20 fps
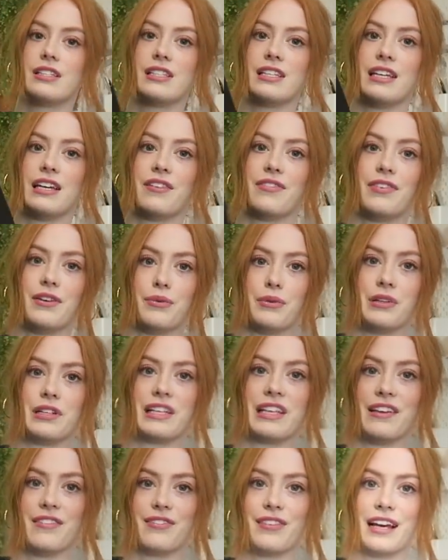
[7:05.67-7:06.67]
See if it
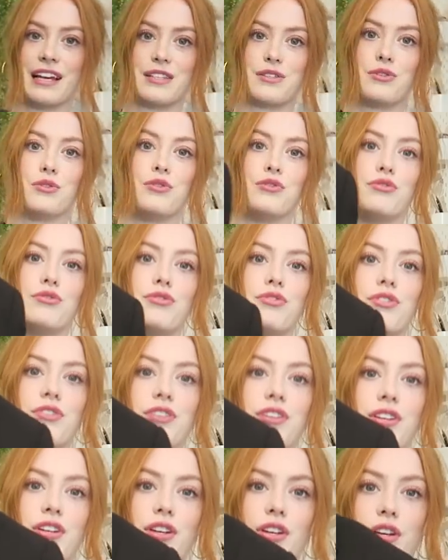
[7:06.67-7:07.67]
would give that sort of
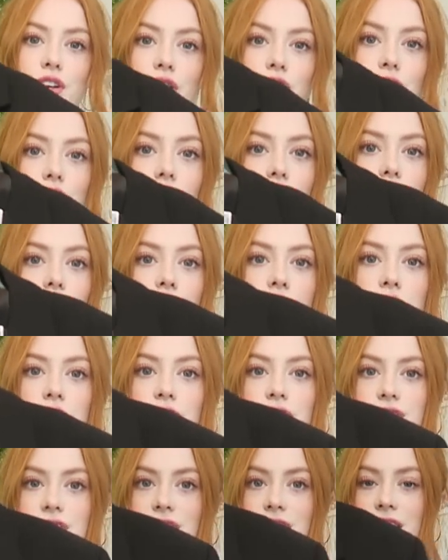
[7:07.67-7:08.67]

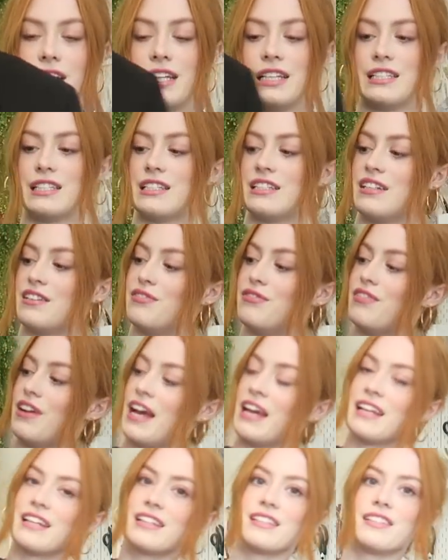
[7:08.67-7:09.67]
oversized
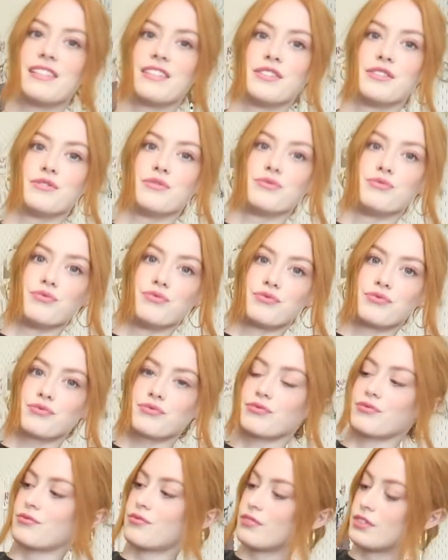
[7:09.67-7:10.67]
effect.
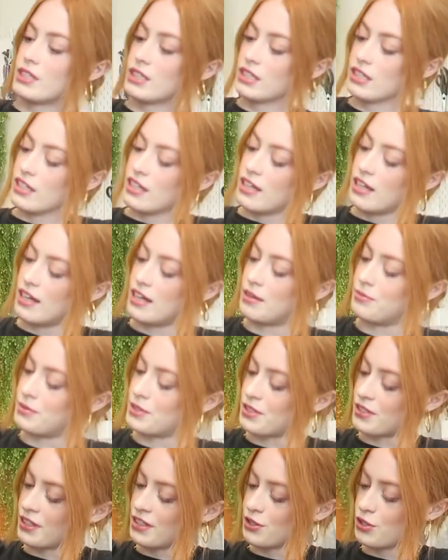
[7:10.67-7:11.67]

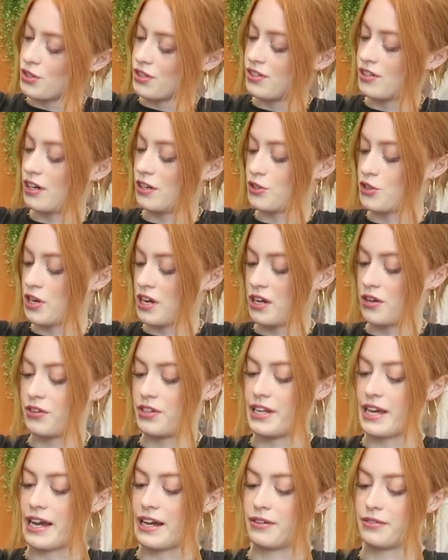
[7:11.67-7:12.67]
So I'll try it
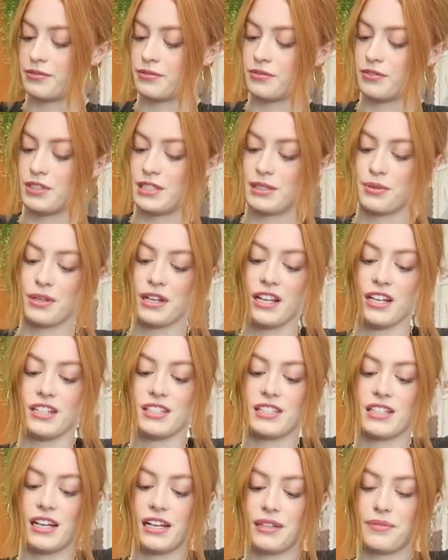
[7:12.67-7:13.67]
on now, see what it
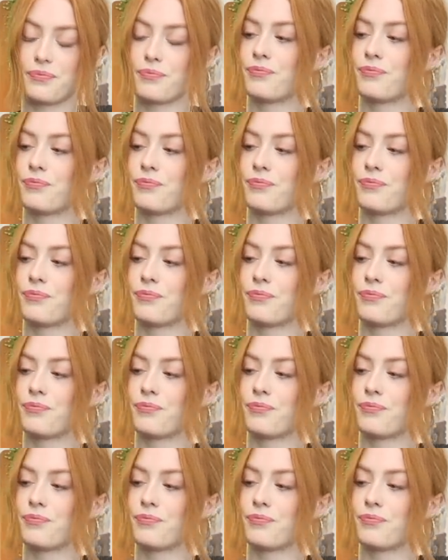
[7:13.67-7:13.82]
looks like.